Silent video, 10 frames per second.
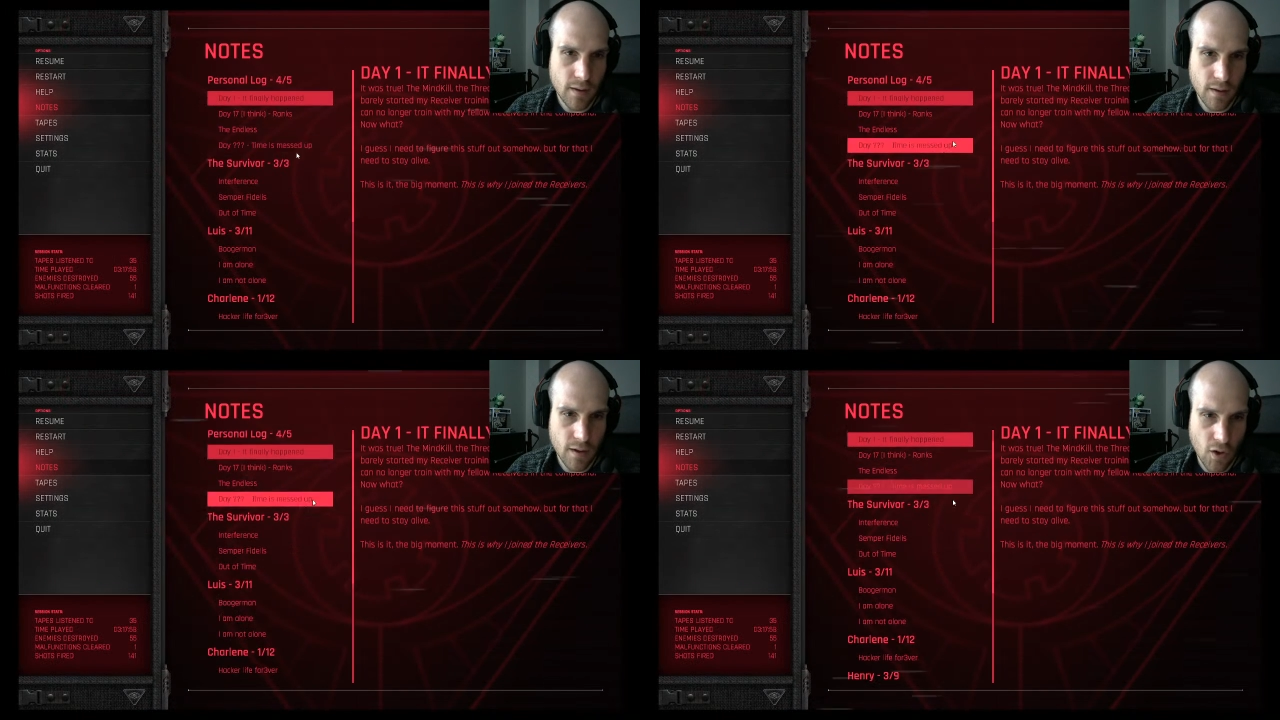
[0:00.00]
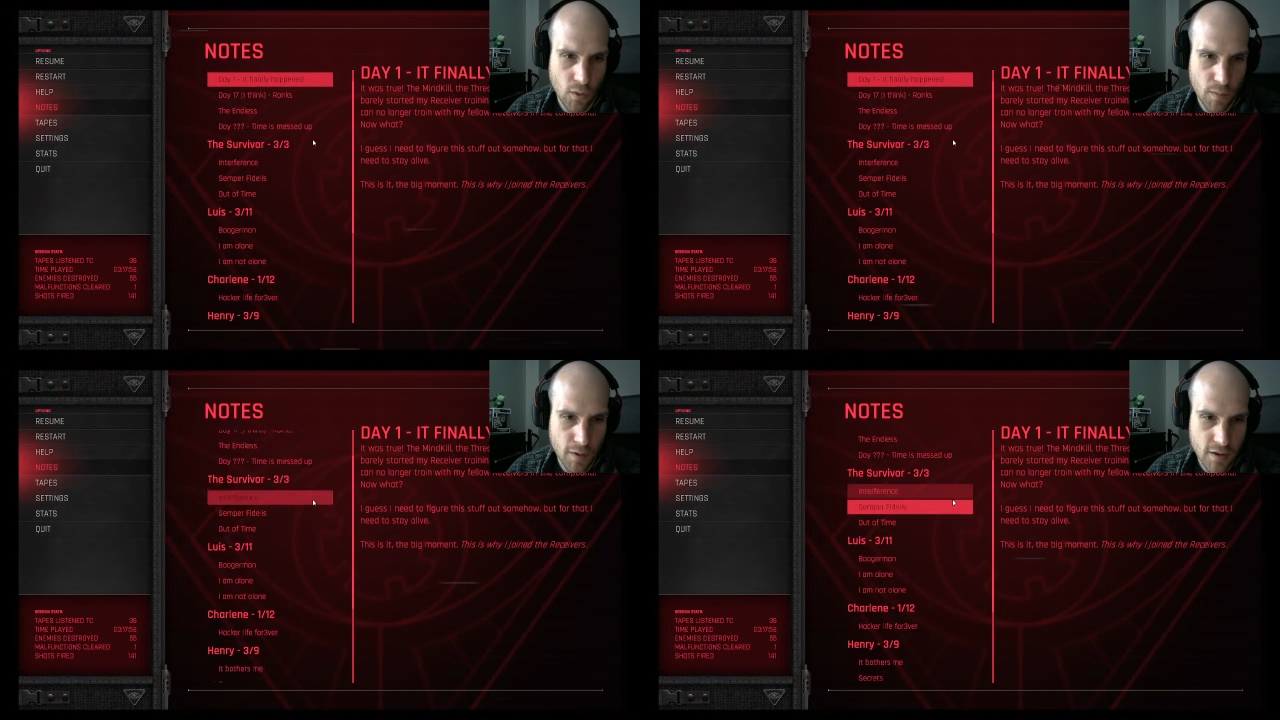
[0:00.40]
No,
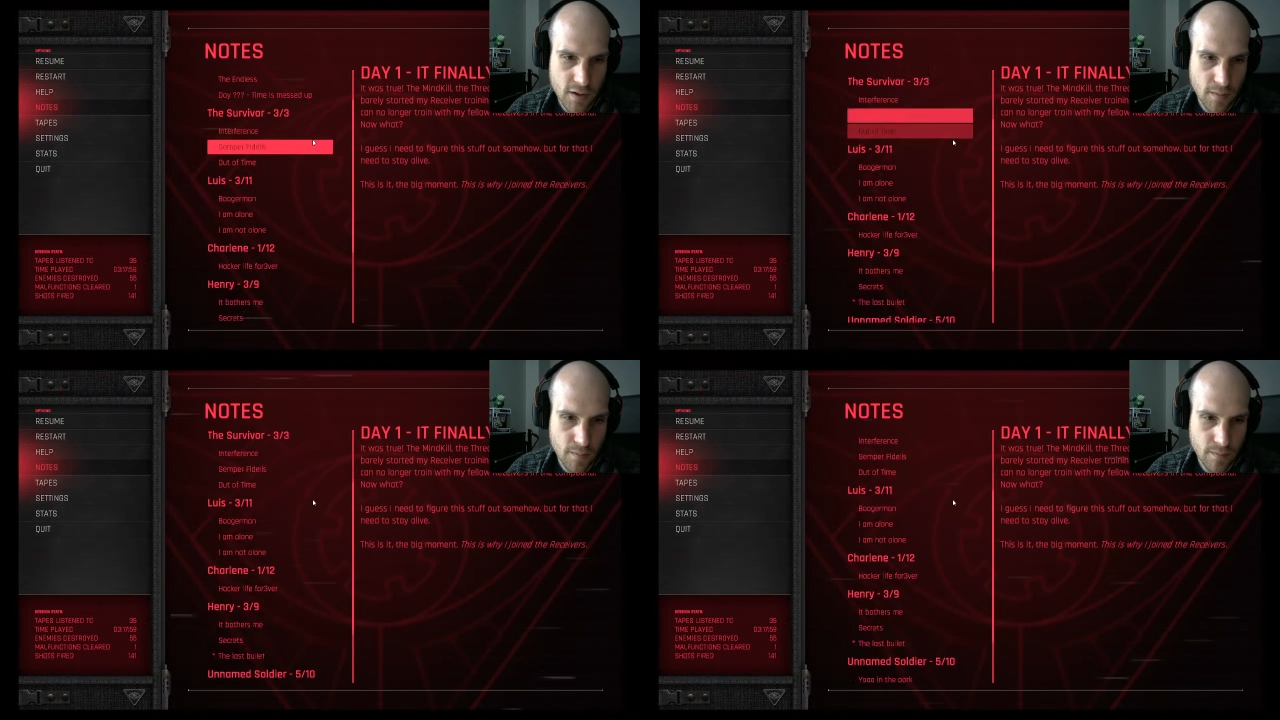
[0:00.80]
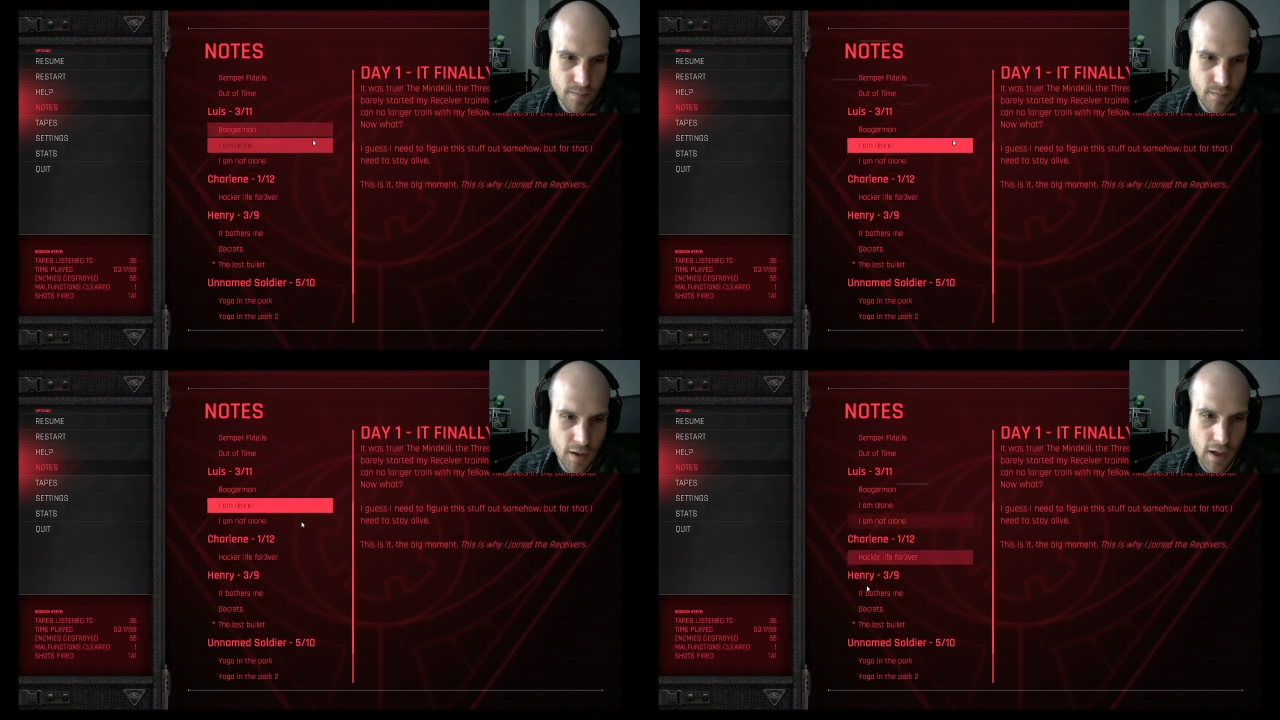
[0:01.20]
we picked up.
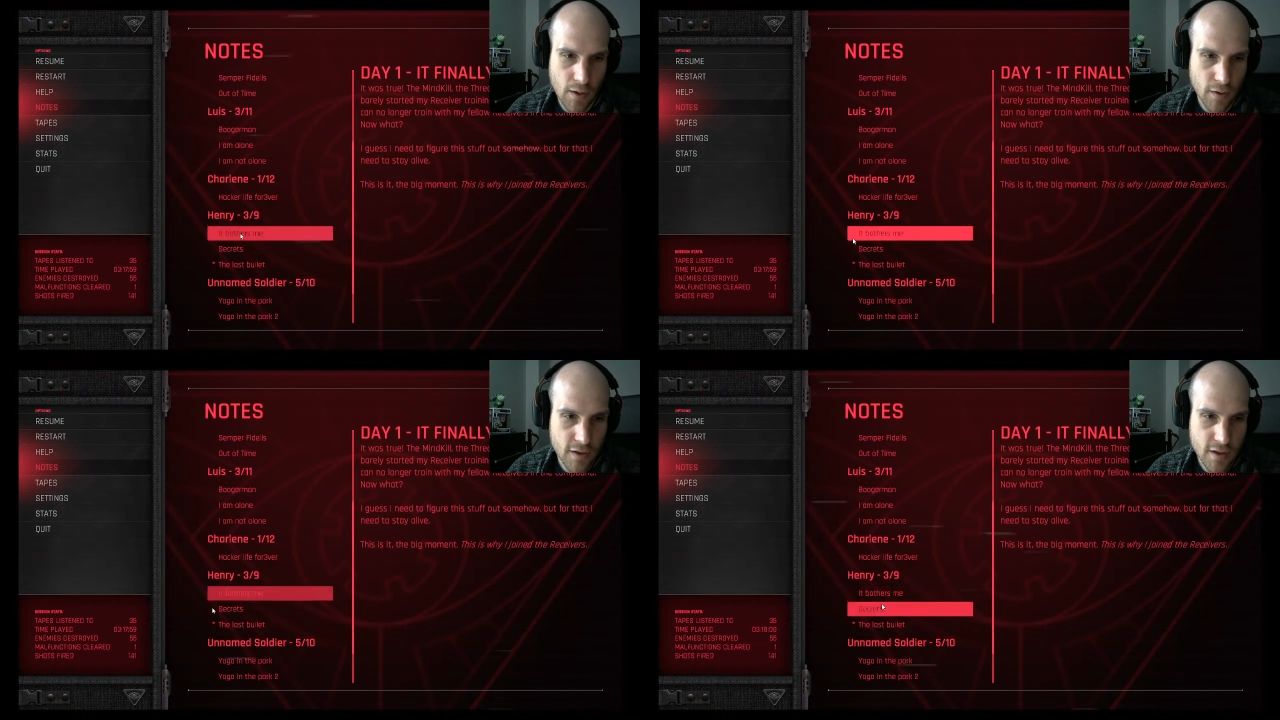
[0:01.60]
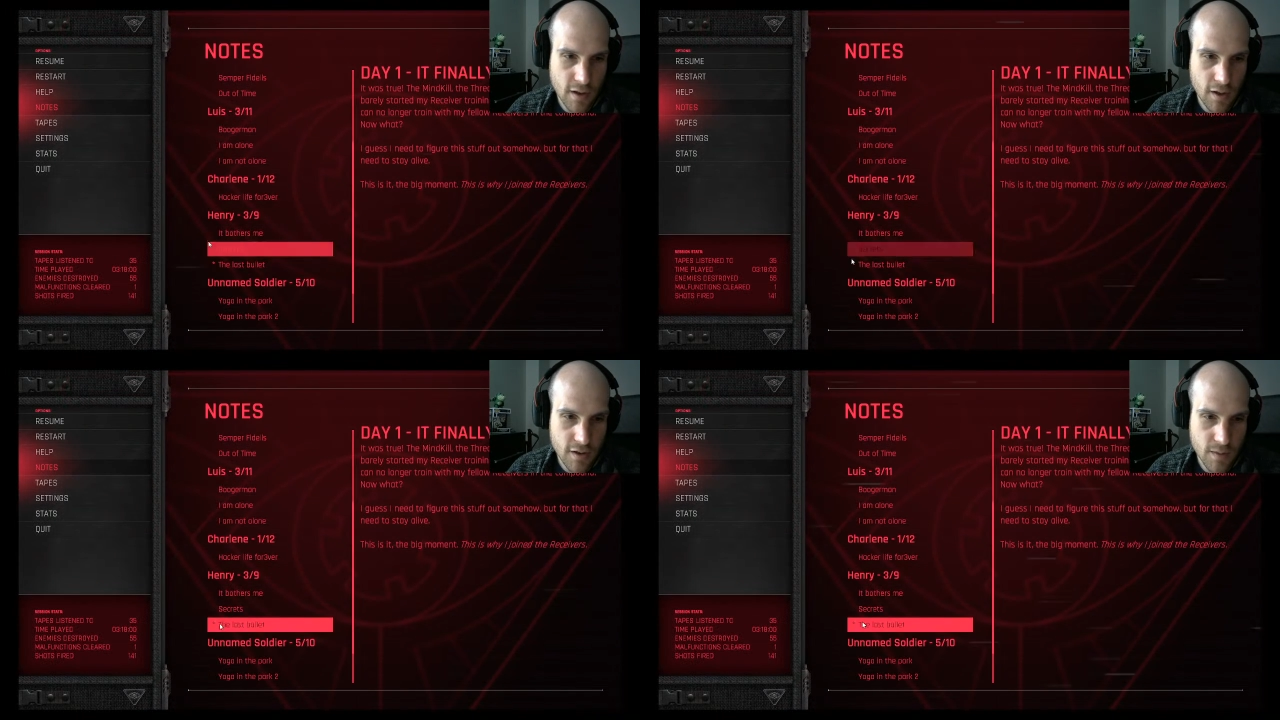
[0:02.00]
I like how it
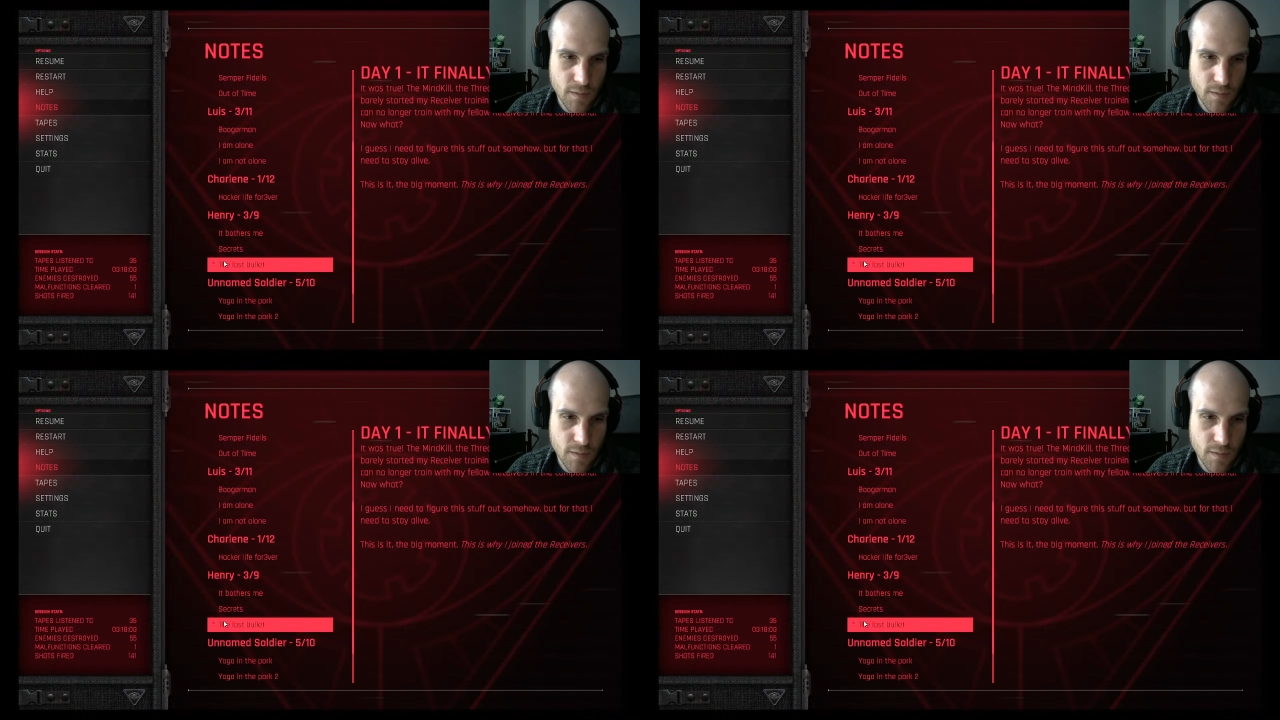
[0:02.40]
stars them,